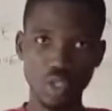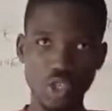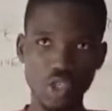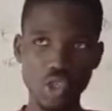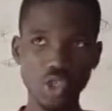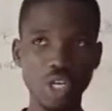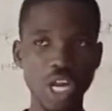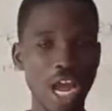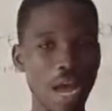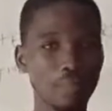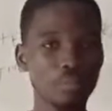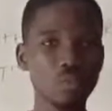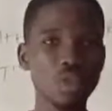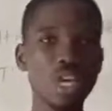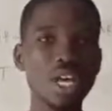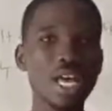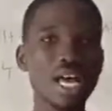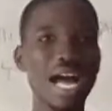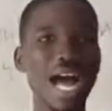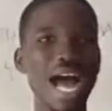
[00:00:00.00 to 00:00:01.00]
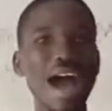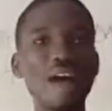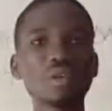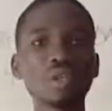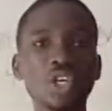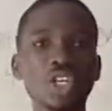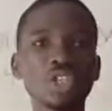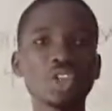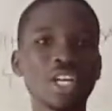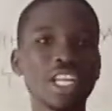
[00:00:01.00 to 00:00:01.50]
So now, how
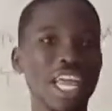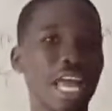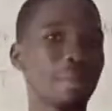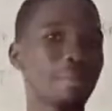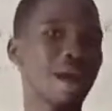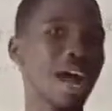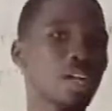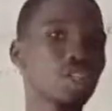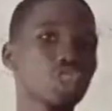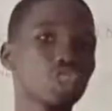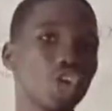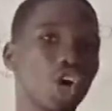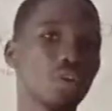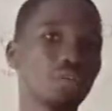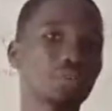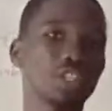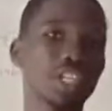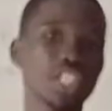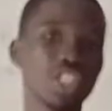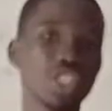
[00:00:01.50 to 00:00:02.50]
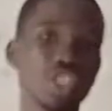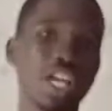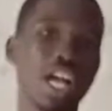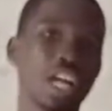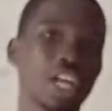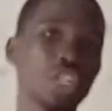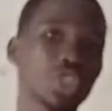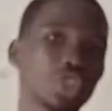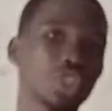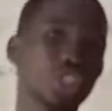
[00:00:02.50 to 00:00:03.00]
do you know the amount of this you are going